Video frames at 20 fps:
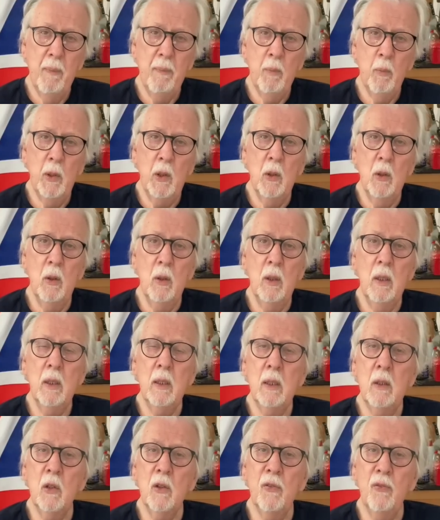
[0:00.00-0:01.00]
We all
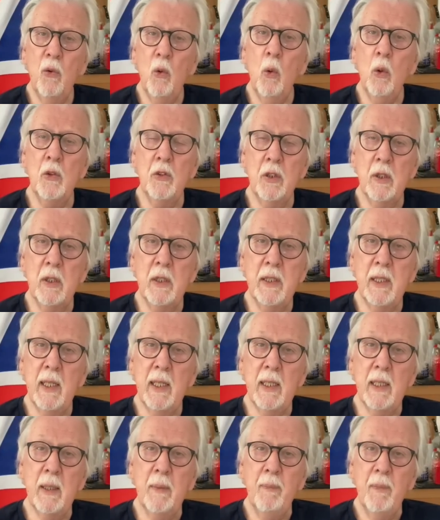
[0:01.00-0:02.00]
look forward to the
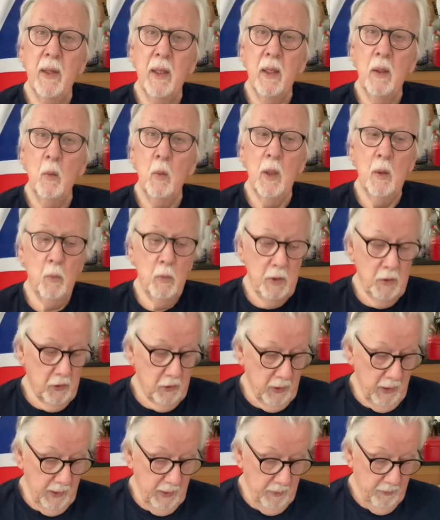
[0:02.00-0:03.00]
day when we
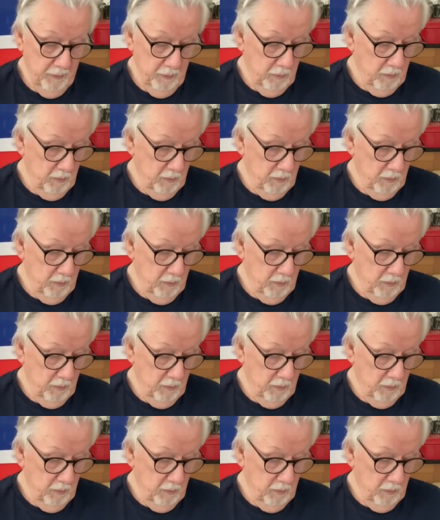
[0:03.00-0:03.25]
sing